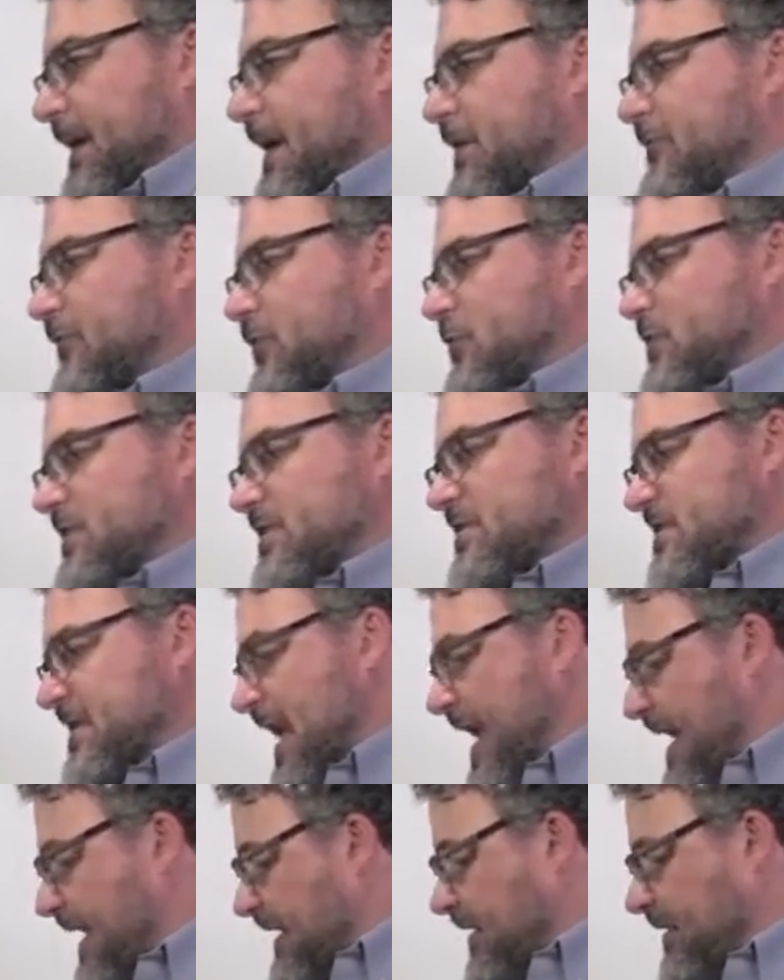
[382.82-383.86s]
If you
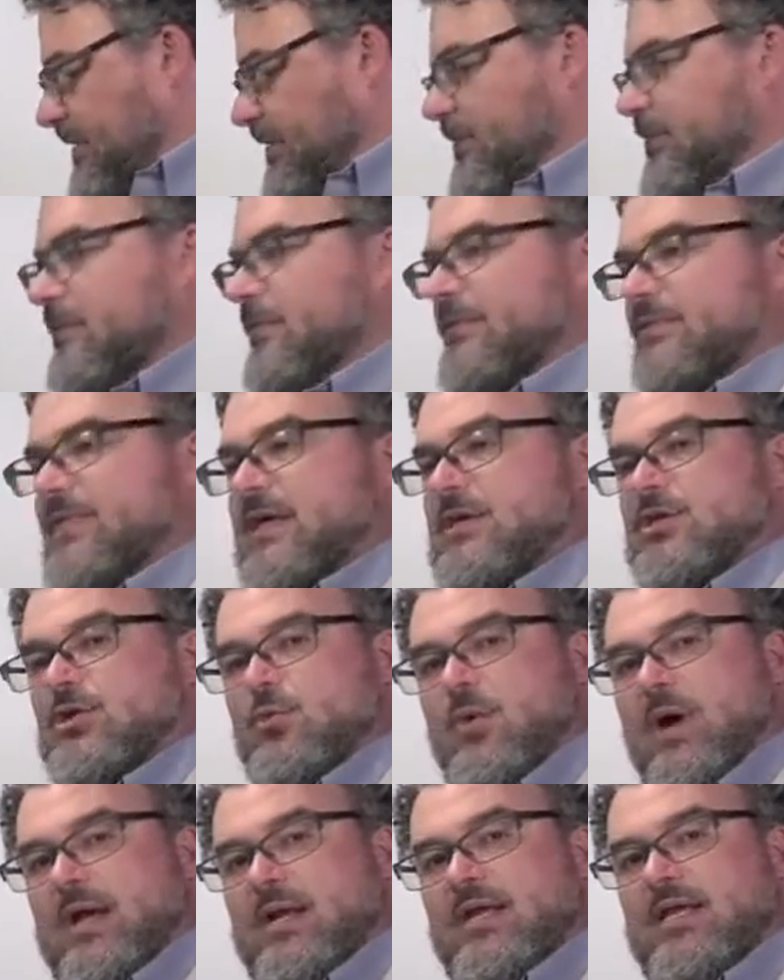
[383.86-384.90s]
decide that you
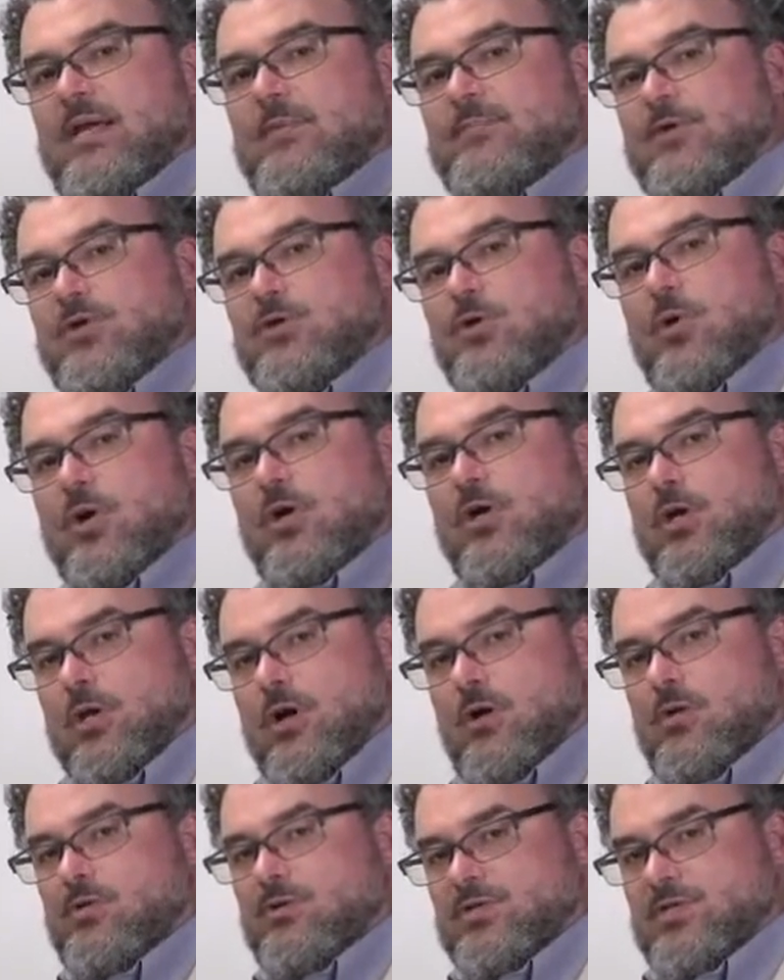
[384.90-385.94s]
want to keep the door
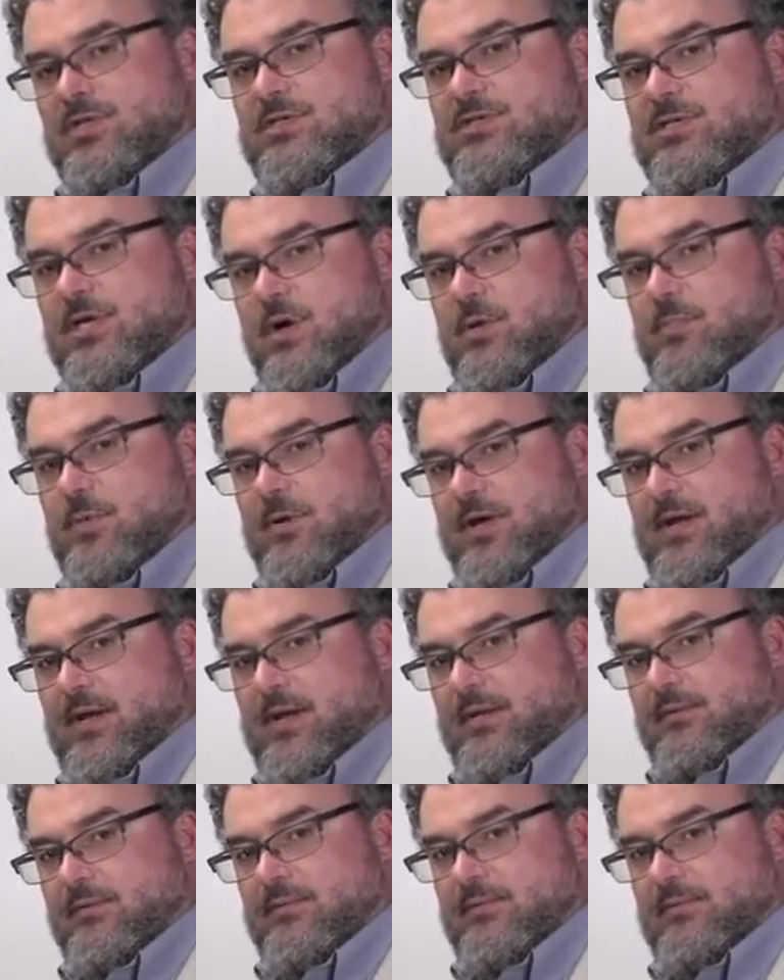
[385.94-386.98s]
closed and start
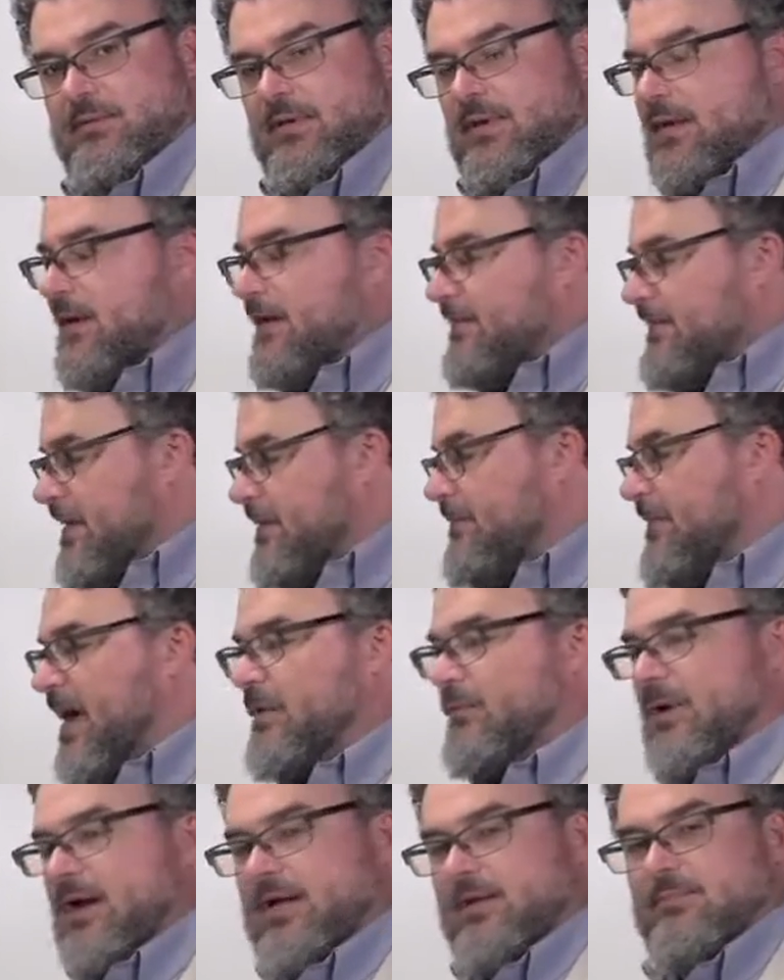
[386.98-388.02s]
printing, then my
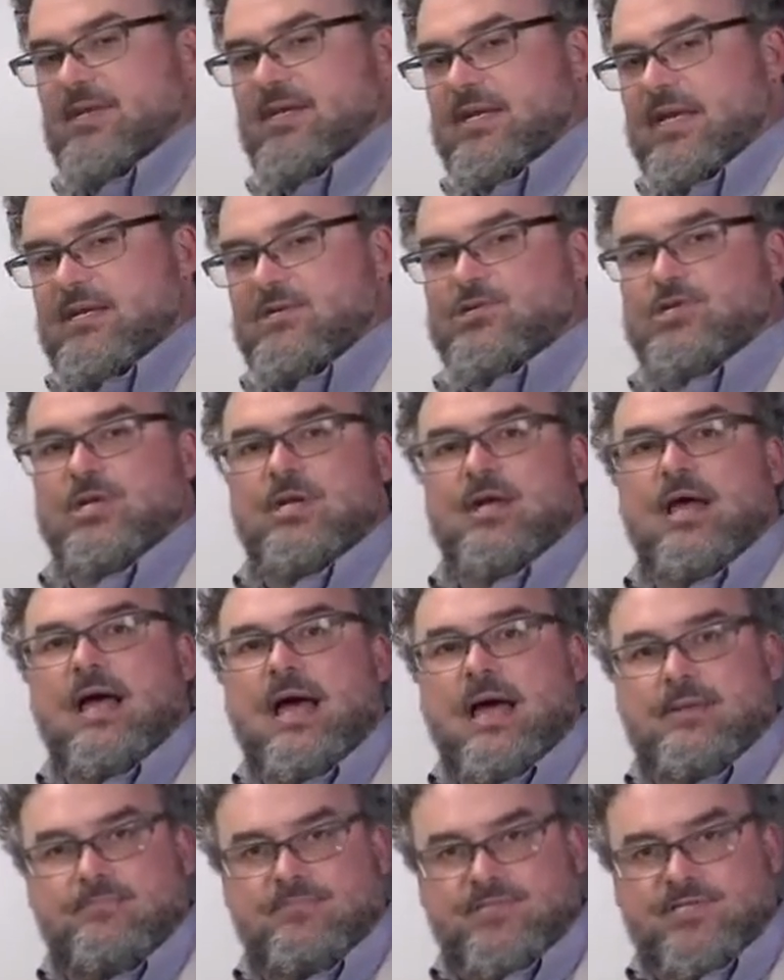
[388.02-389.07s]
recommendation
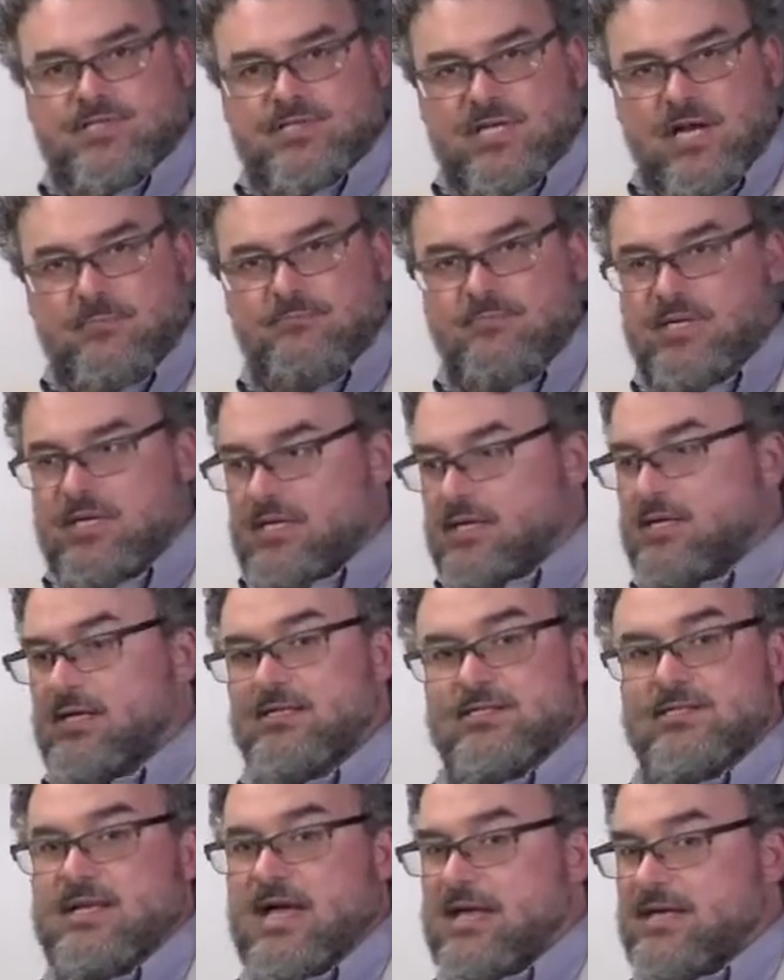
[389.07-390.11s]
on some
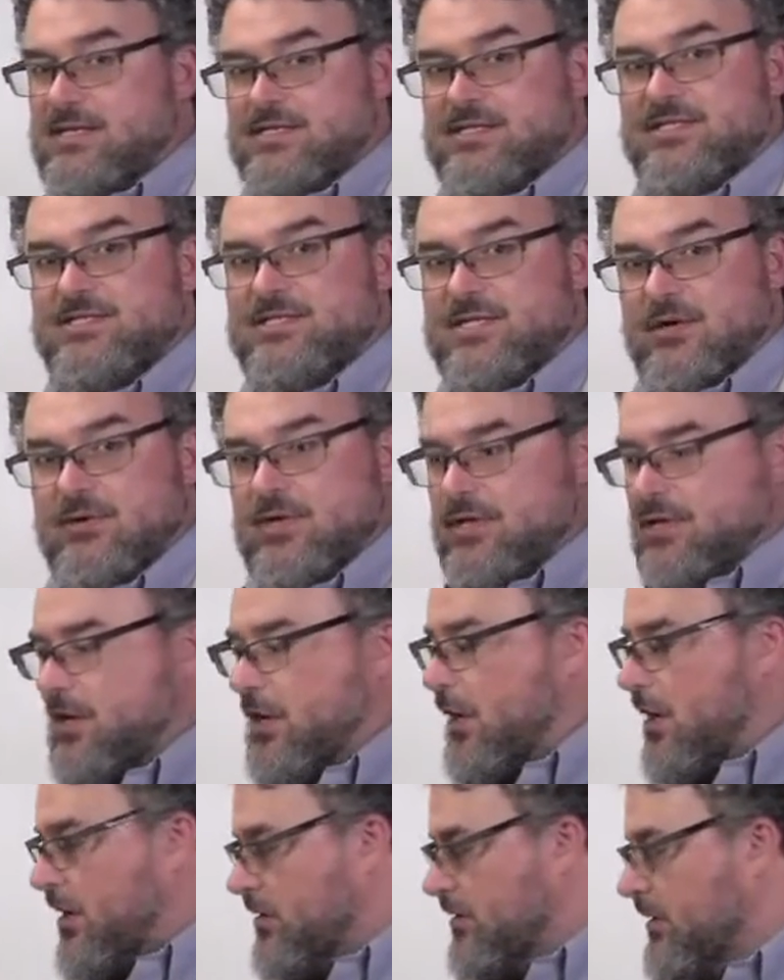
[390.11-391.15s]
medias, not necessarily
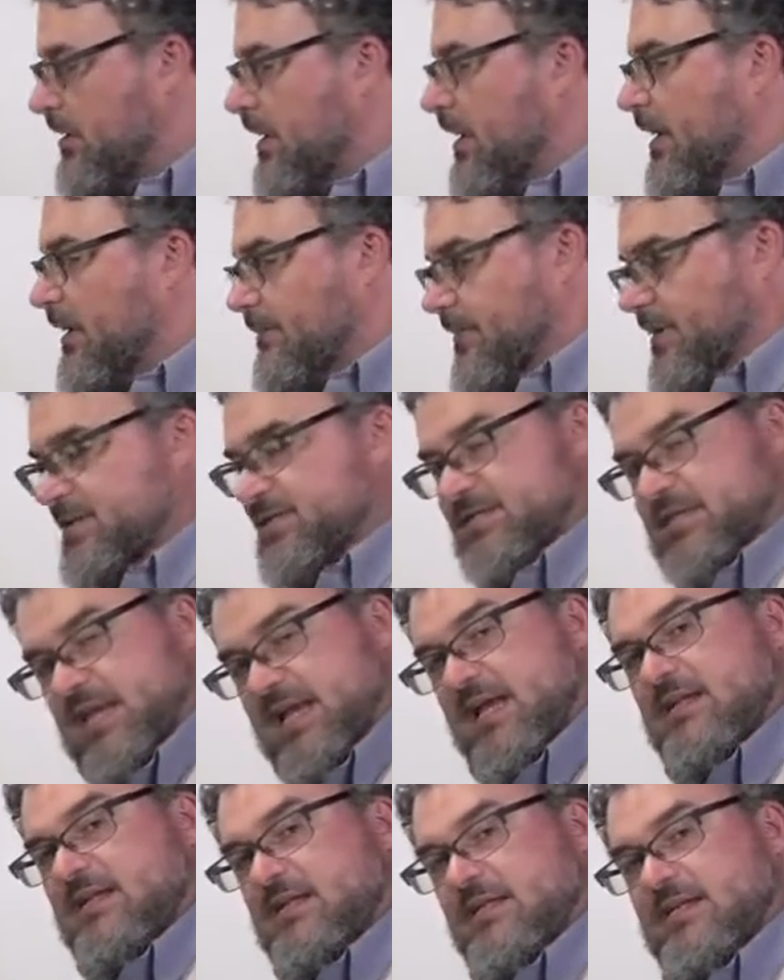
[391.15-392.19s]
all, but say
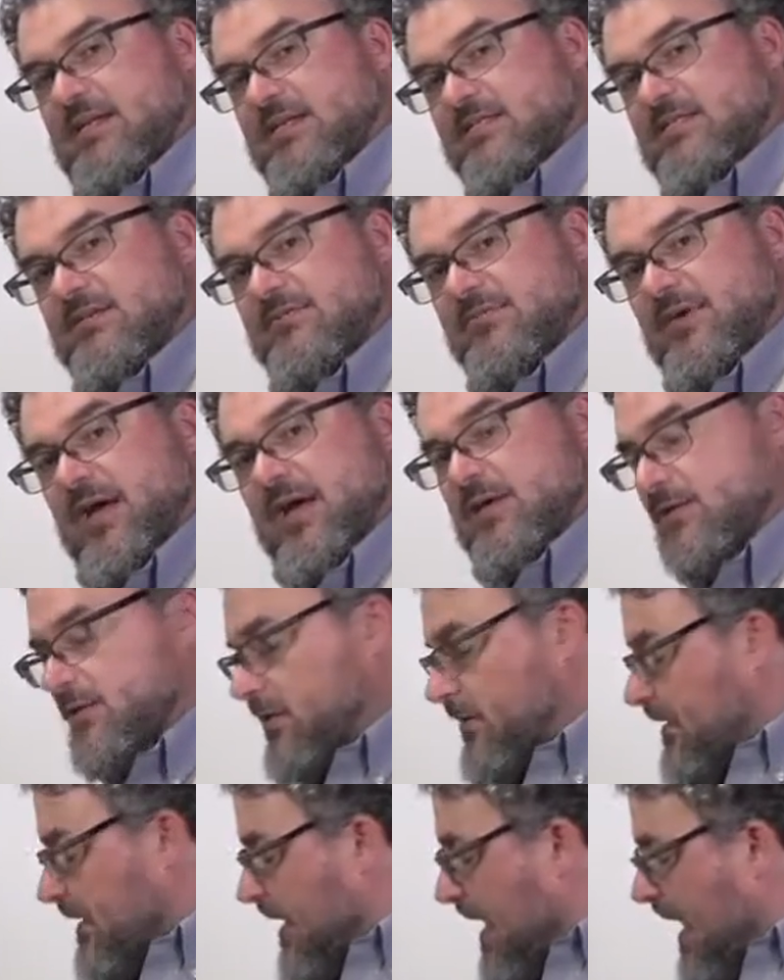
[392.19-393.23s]
on adhesive
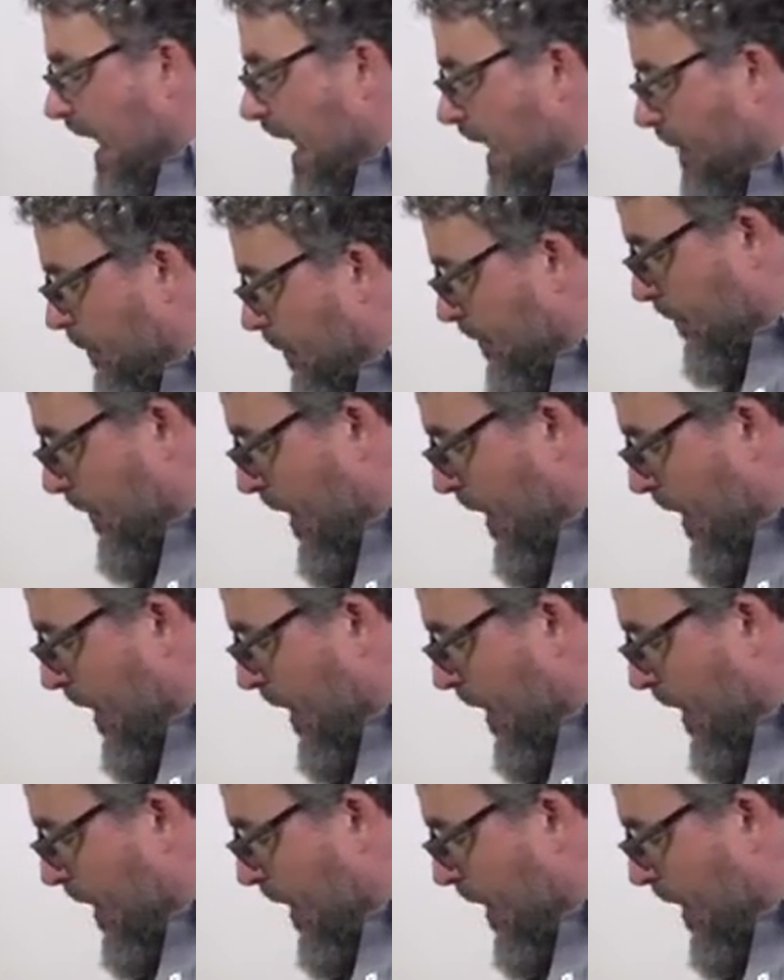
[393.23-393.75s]
vinyl, I would